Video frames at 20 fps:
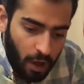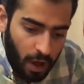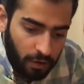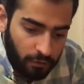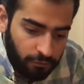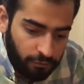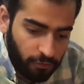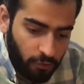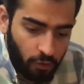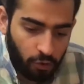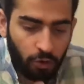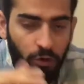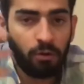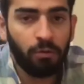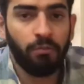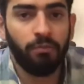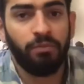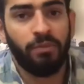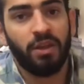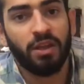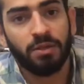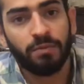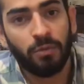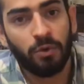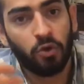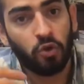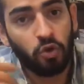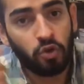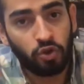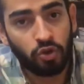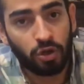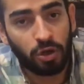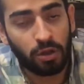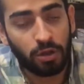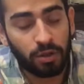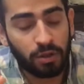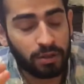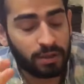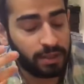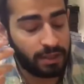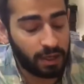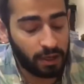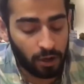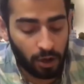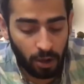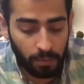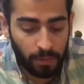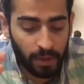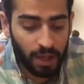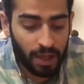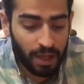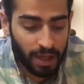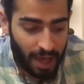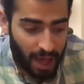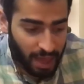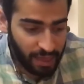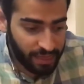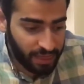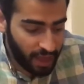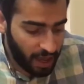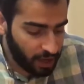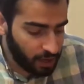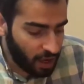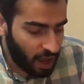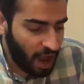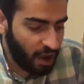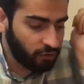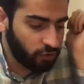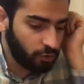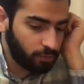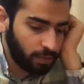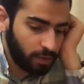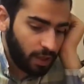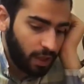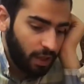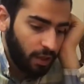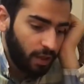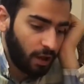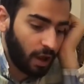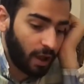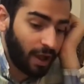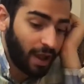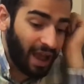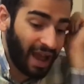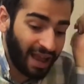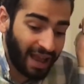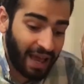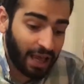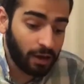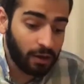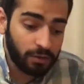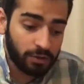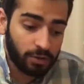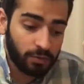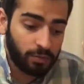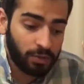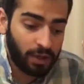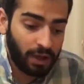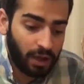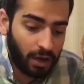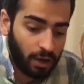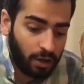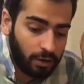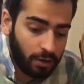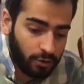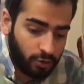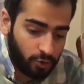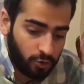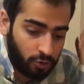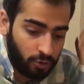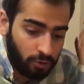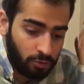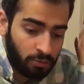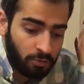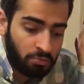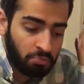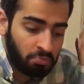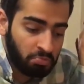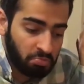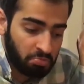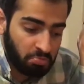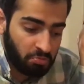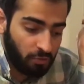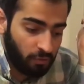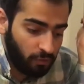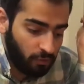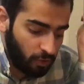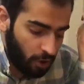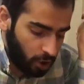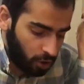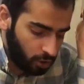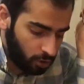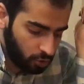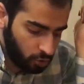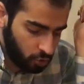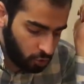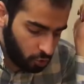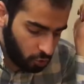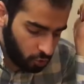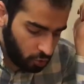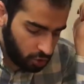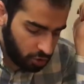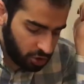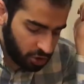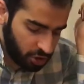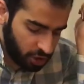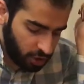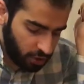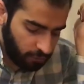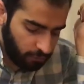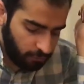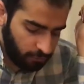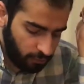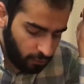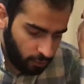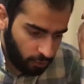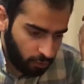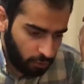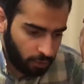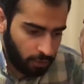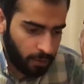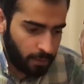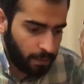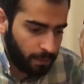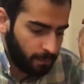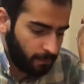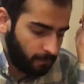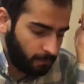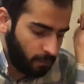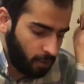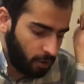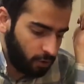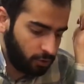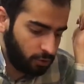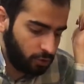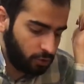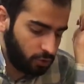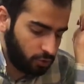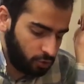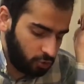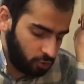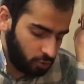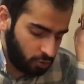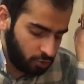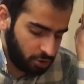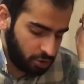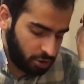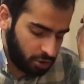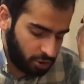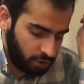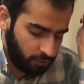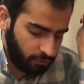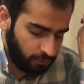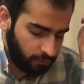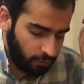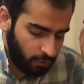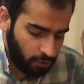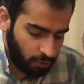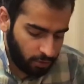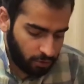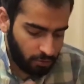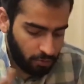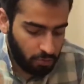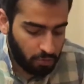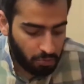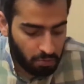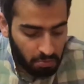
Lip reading: and 4. That's my usual setup. And then I have to play, I can also play another 2. 1, 2, 3, 4. 1, 2, 3, 4.